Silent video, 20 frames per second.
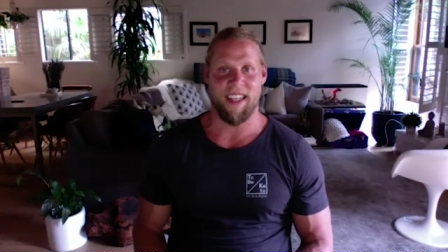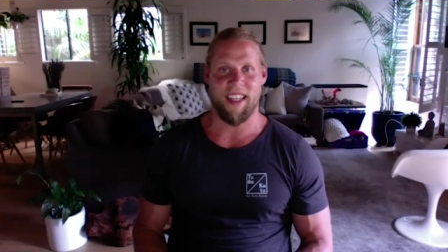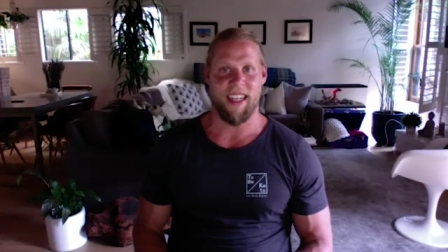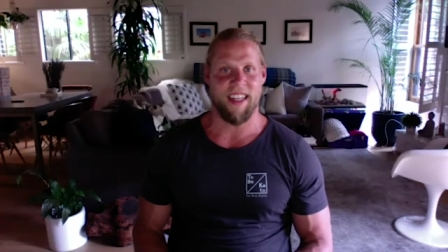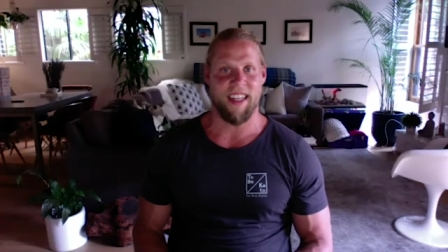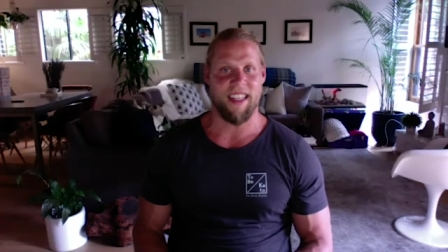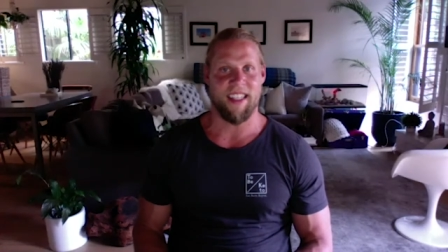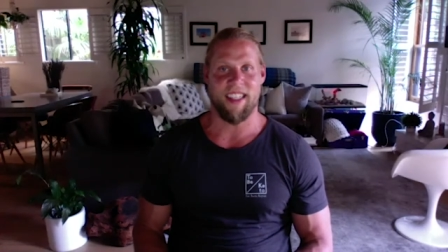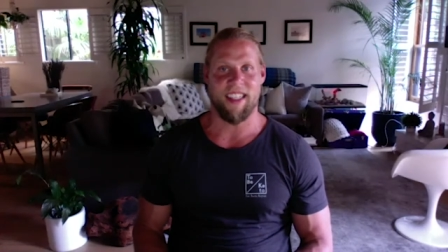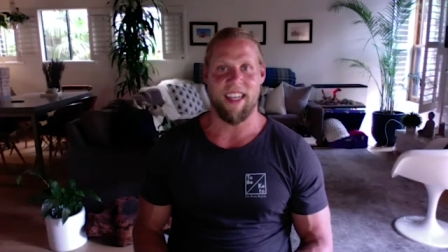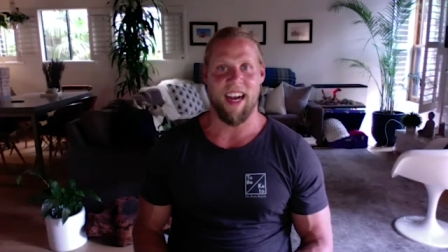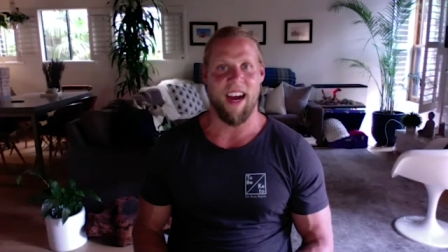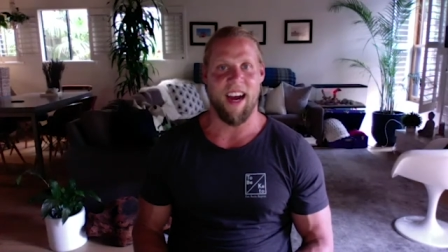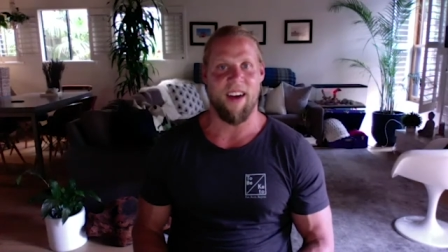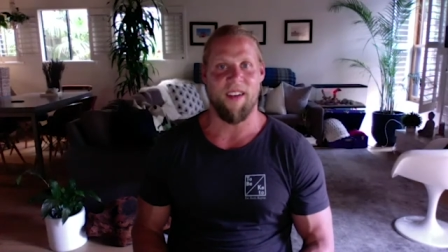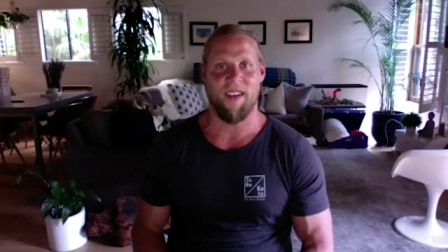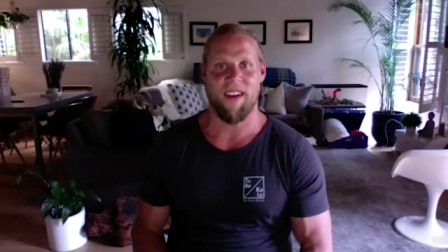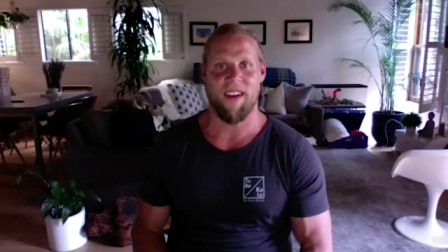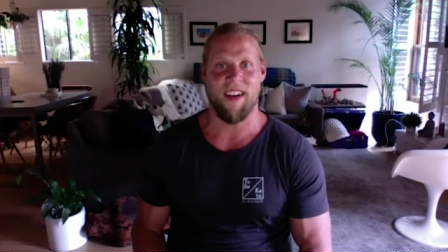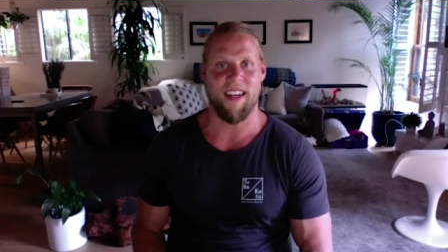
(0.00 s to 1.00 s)
get in the
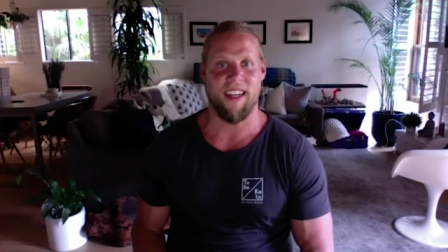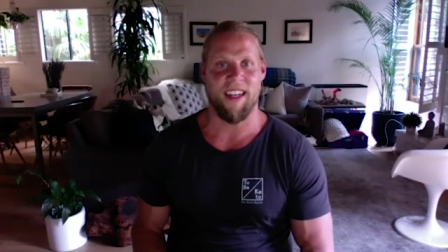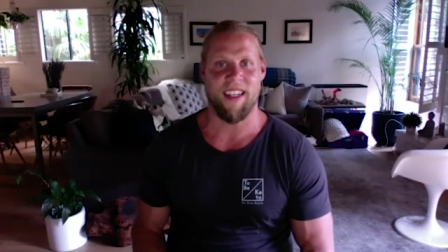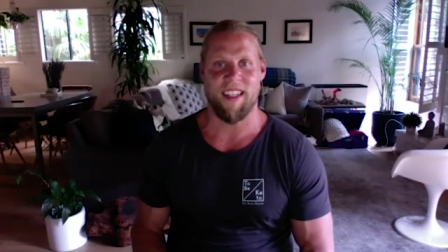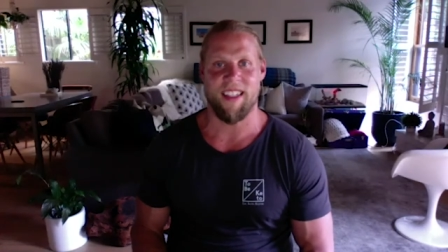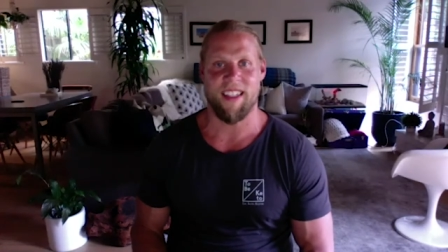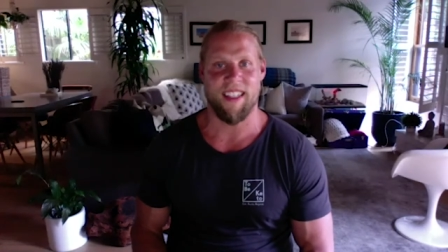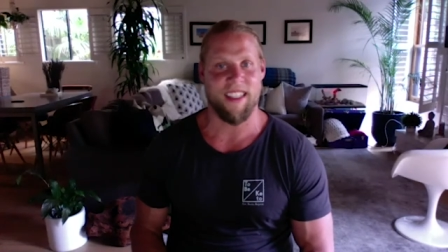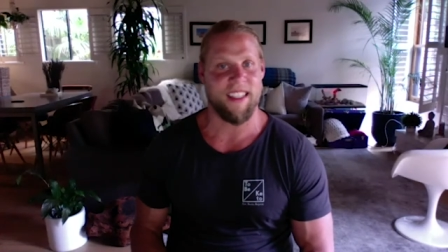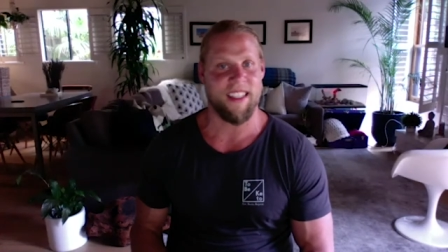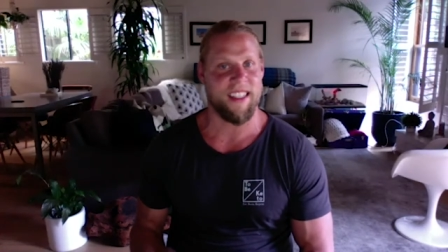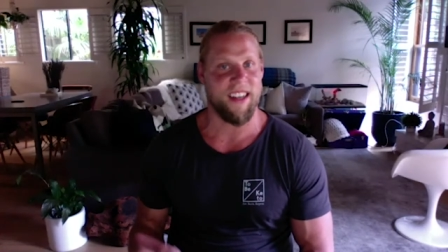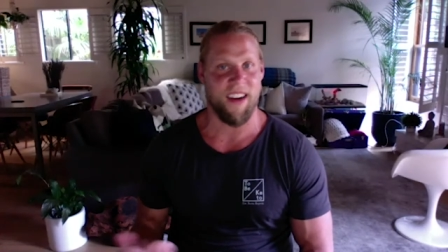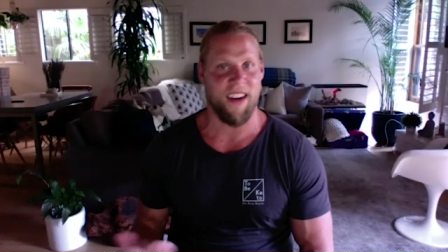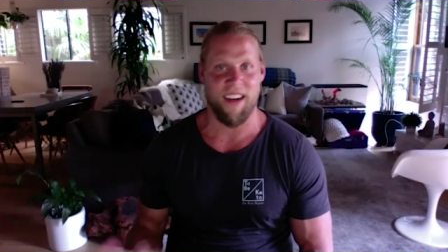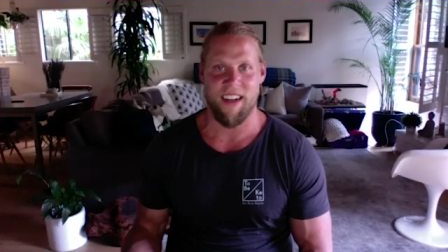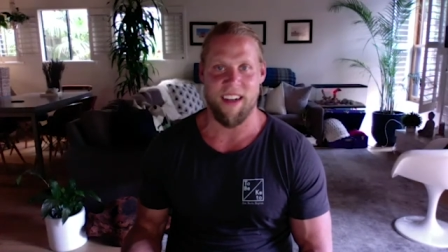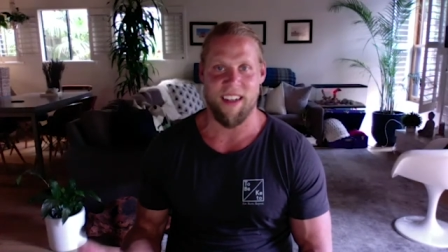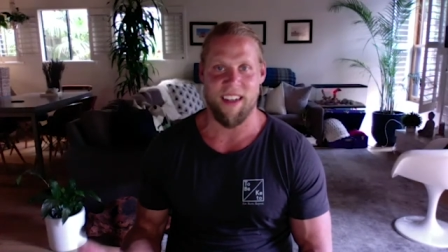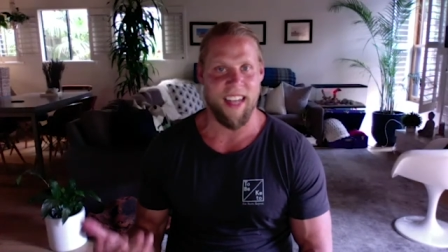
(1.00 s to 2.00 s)
shower and just
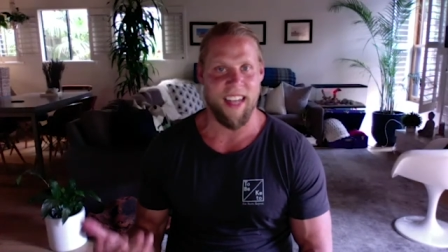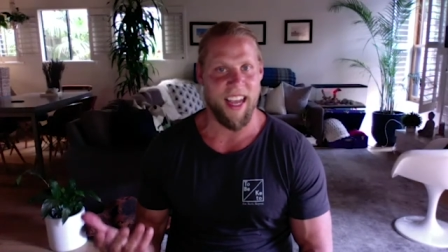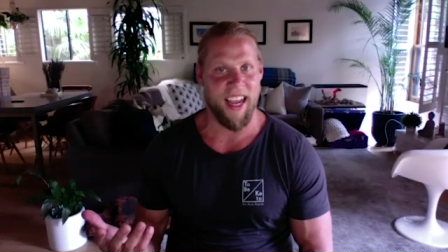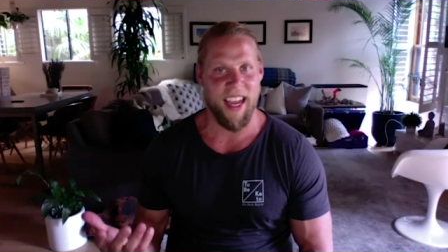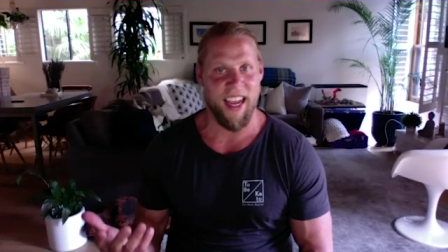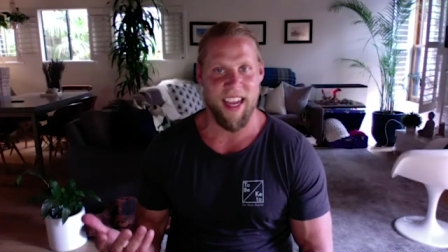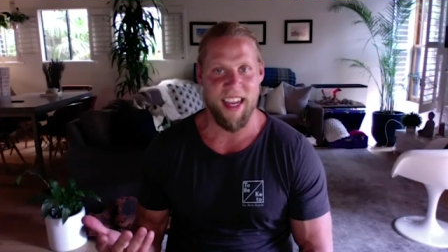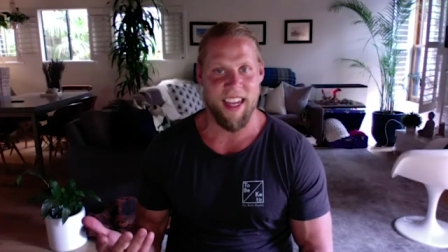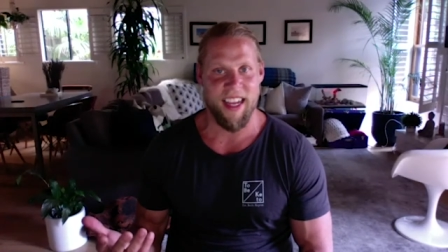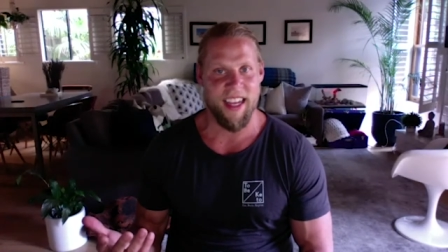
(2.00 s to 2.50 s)
start your day.